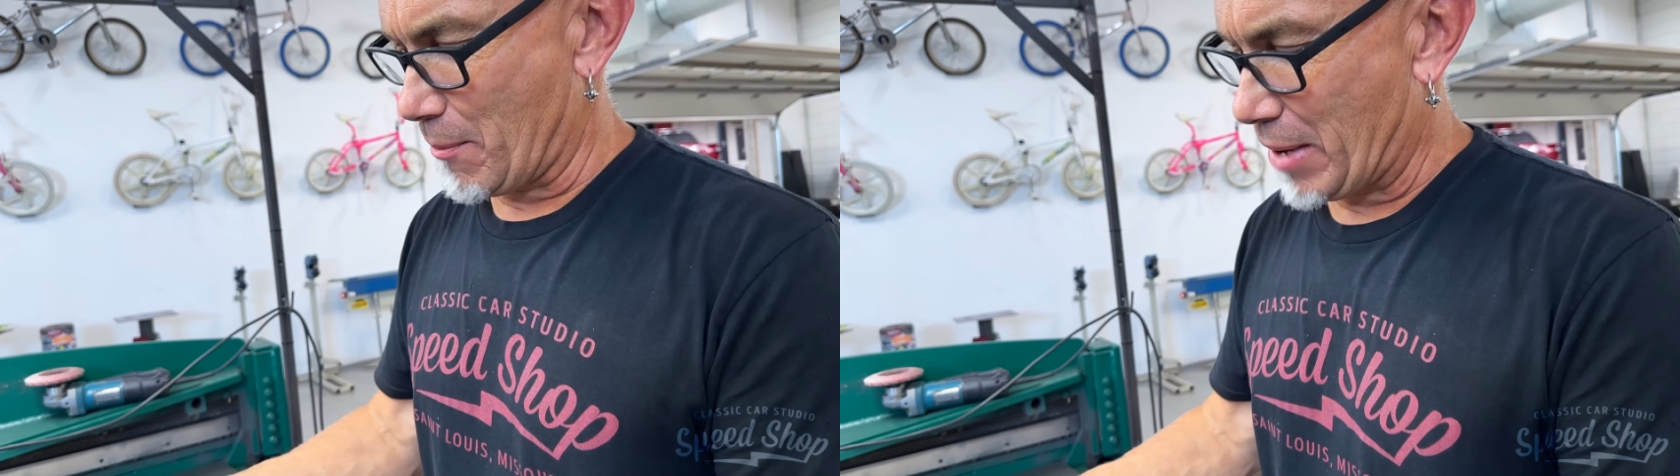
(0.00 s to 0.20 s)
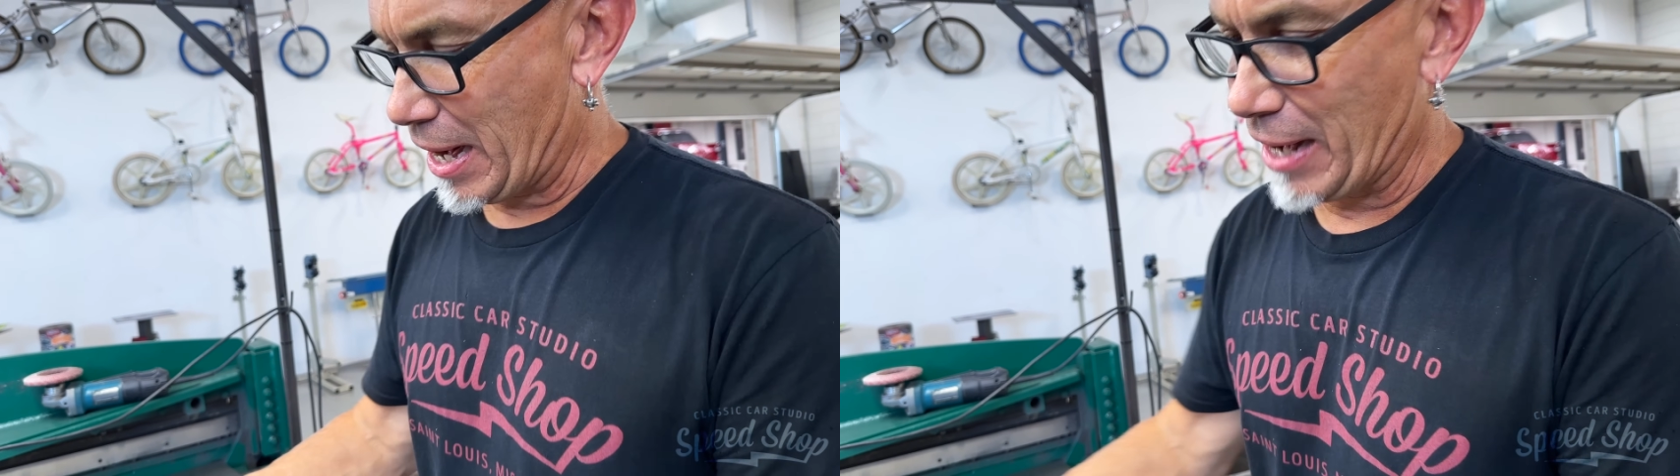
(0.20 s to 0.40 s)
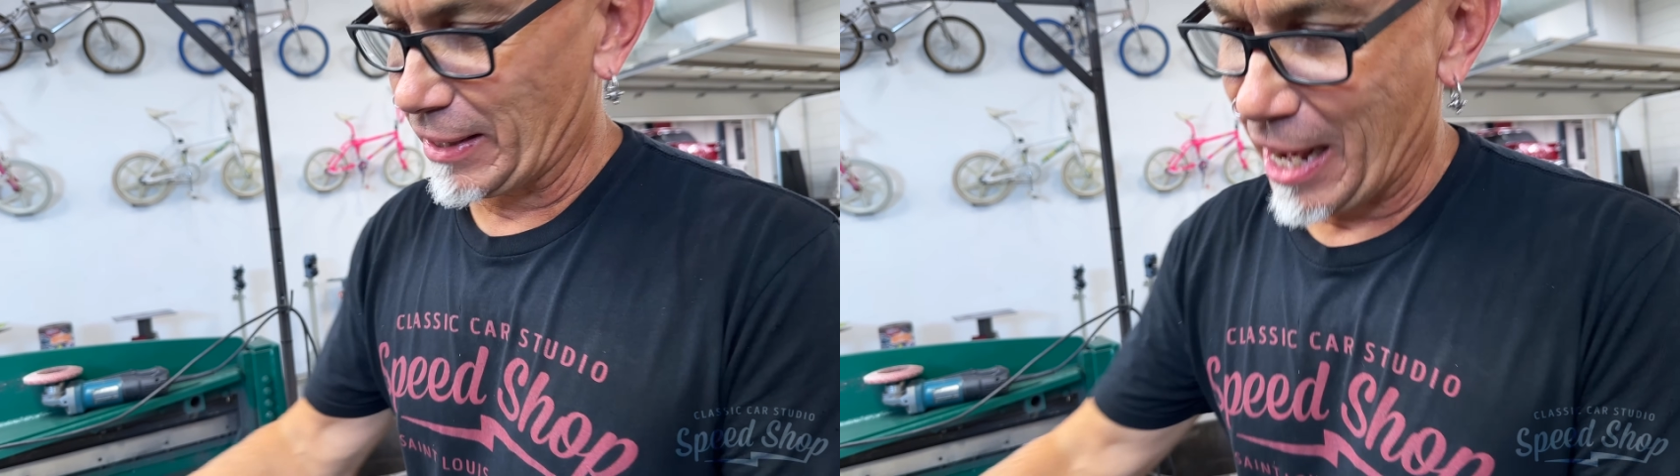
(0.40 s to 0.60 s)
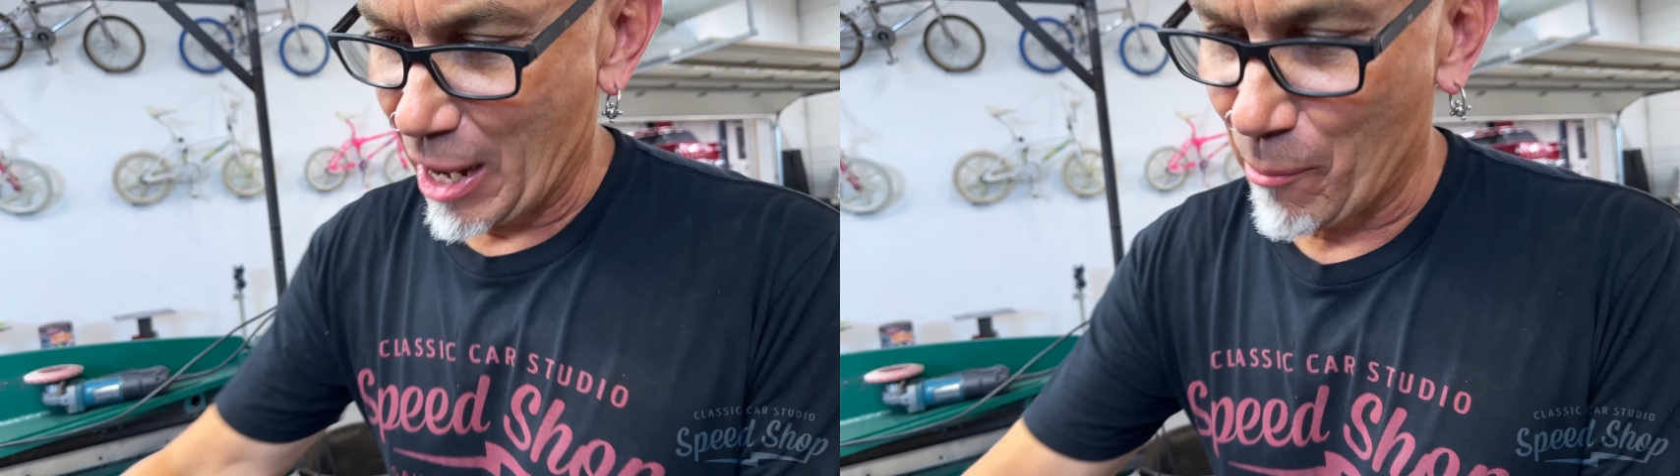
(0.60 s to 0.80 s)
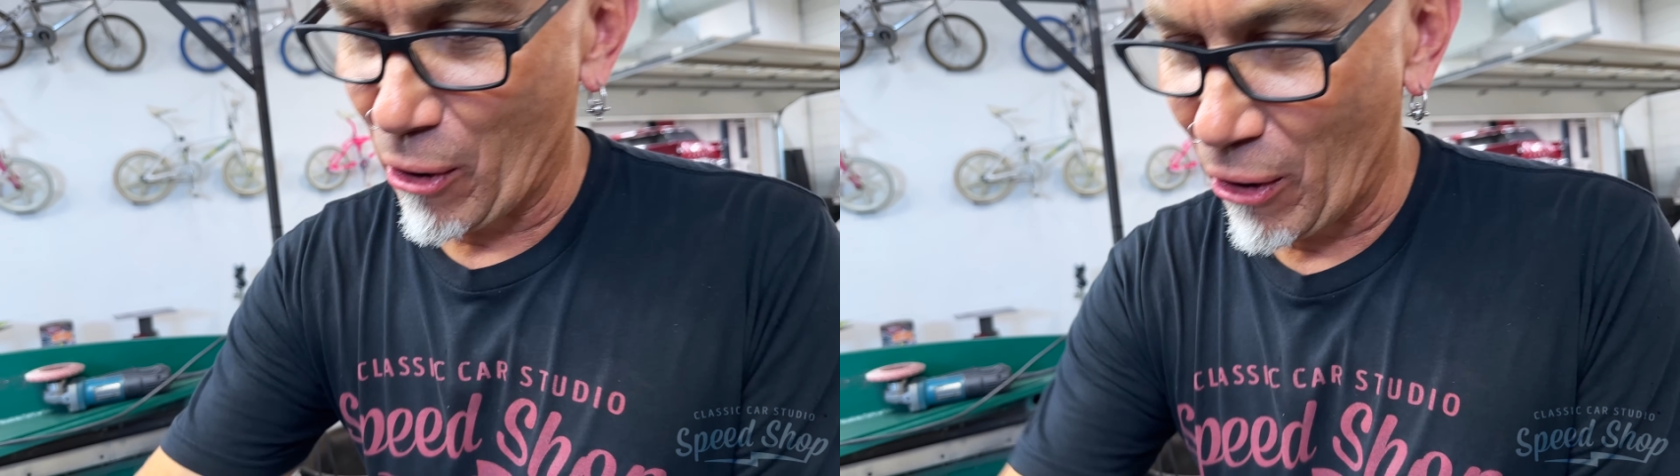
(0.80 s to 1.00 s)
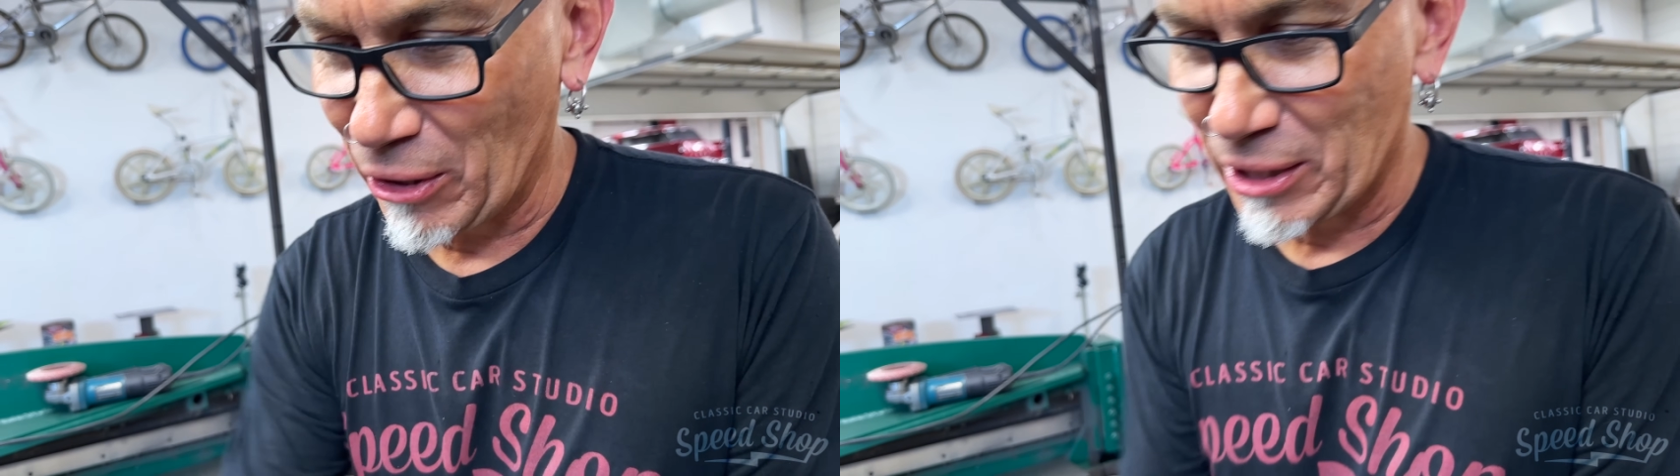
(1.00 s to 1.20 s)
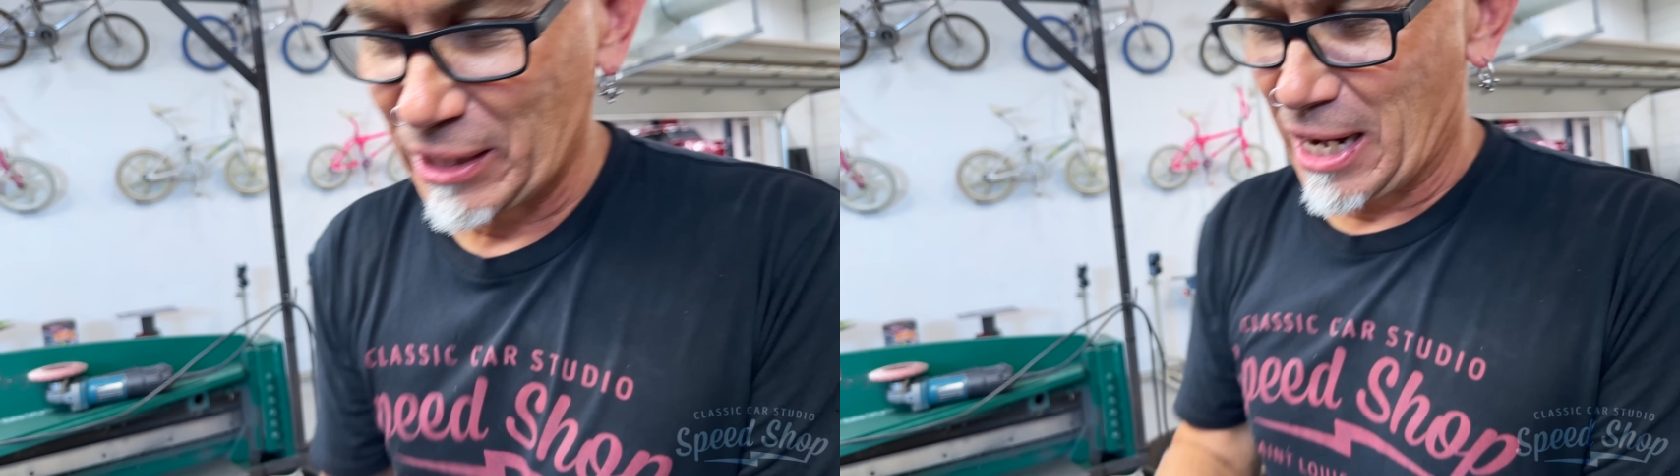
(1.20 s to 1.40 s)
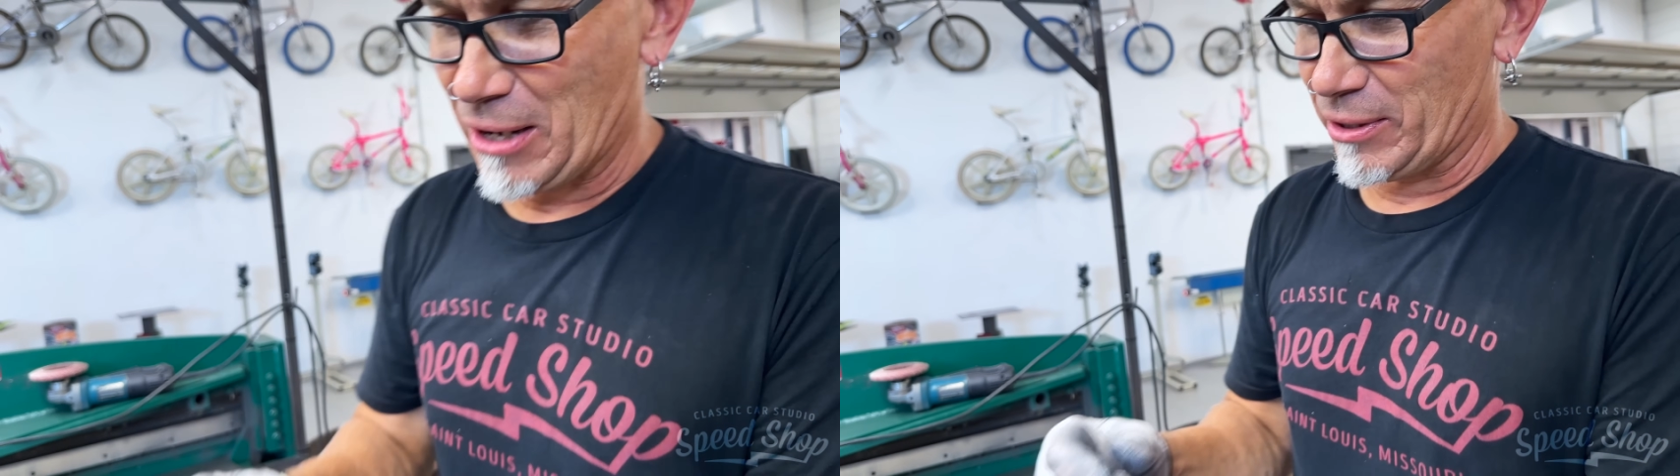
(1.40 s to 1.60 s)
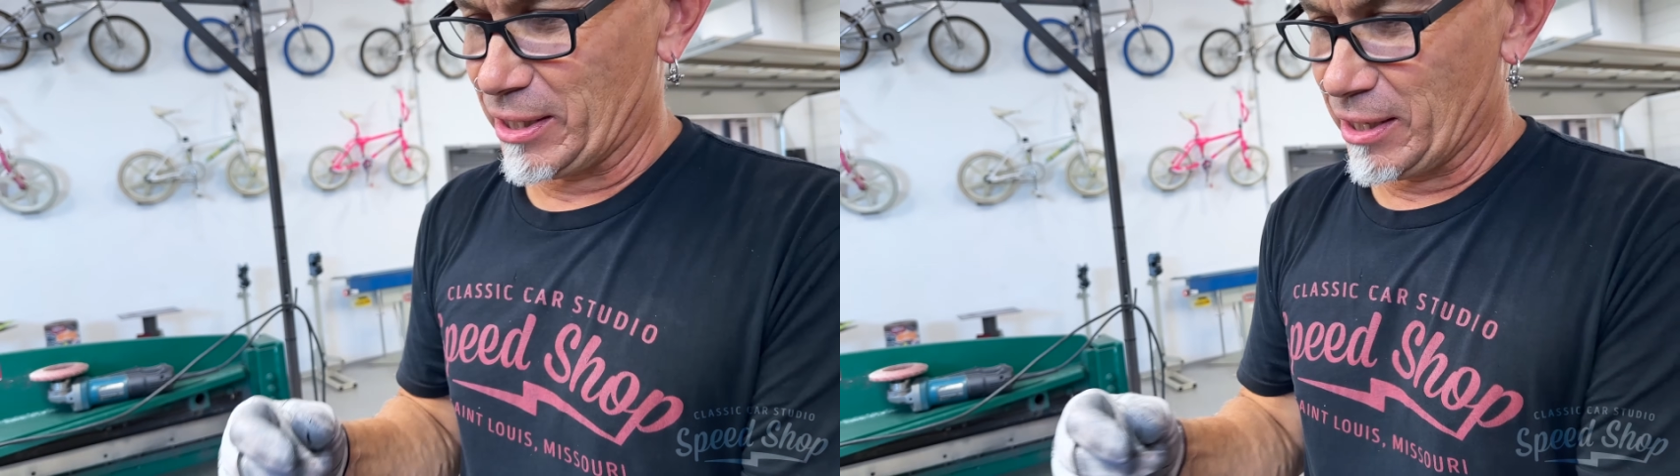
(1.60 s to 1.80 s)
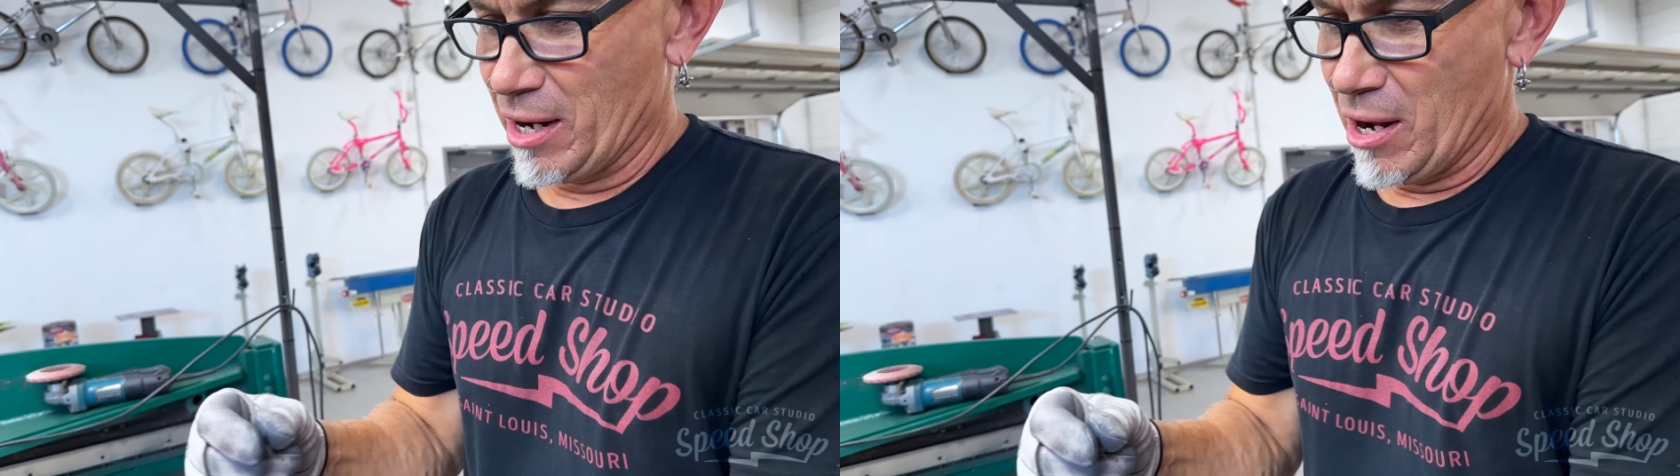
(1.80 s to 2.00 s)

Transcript: might have to hammer all this down and